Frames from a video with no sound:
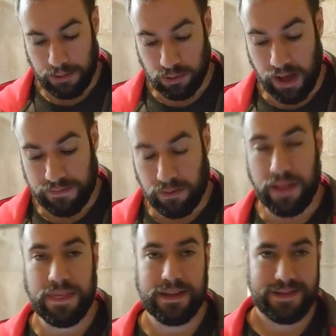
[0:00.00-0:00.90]
You will have to
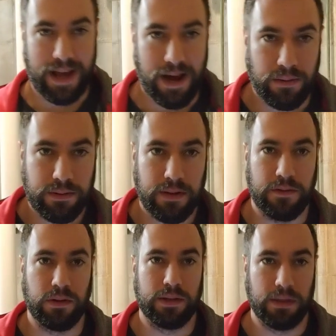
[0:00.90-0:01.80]
write things down. You have
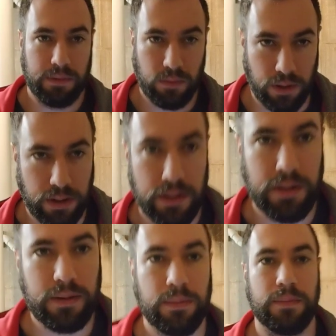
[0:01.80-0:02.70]
to do a little bit of work.
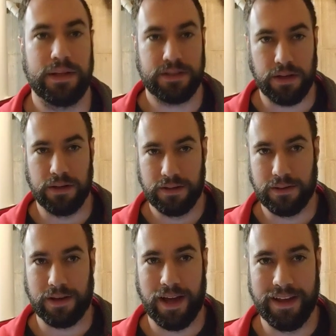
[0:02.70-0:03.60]
That's good,
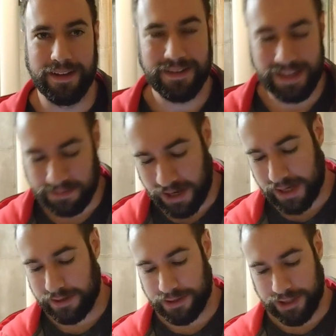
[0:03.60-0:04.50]
okay? Keep track
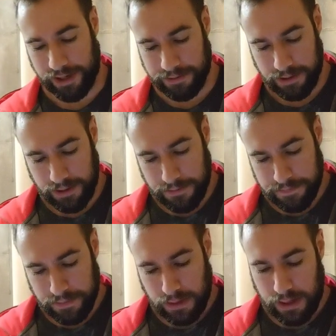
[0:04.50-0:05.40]
of your shit.
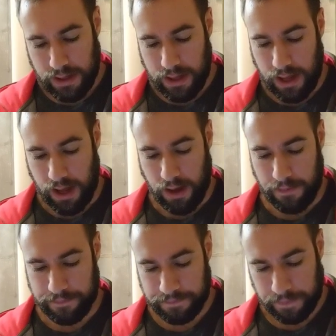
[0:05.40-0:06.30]

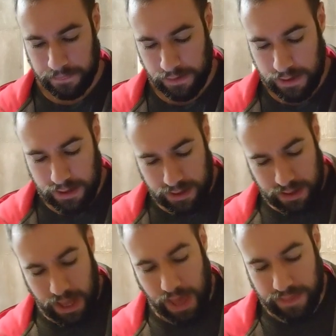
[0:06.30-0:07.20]
And
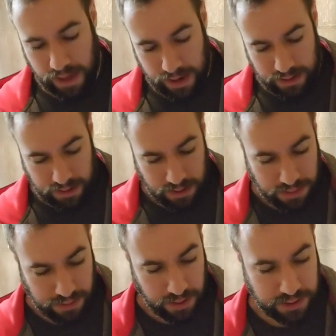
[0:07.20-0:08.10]
then
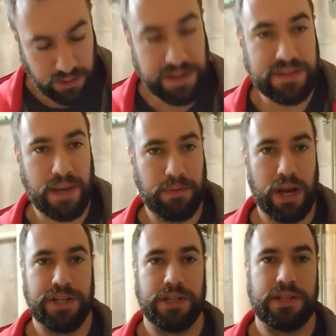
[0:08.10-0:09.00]
the degrees of
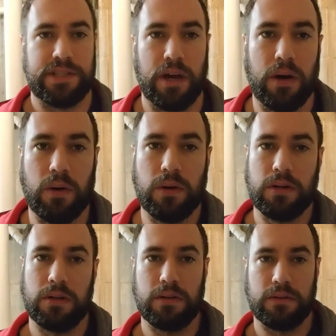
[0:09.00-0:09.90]
separation.
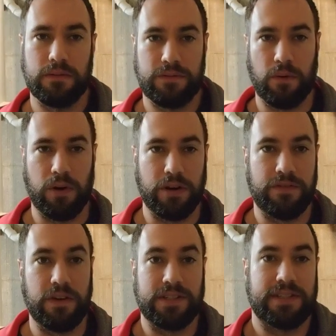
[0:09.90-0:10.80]
So for your
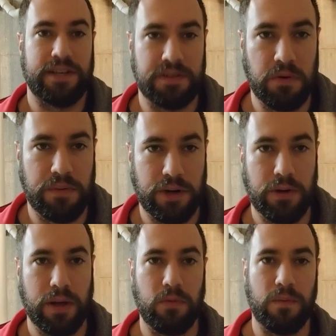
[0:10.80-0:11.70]
first accessory movement, you're
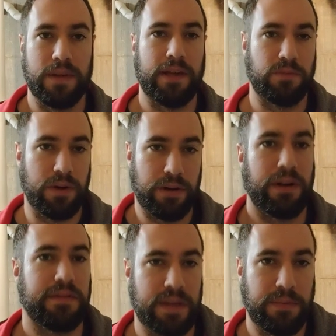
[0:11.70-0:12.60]
doing a movement that has 1
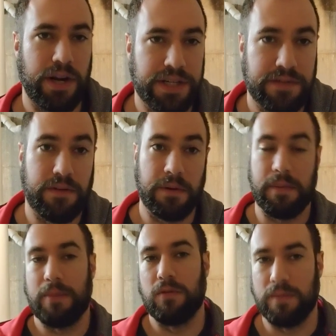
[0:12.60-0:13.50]
degree of separation from your
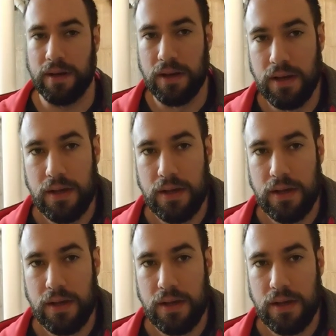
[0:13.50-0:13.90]
main movement.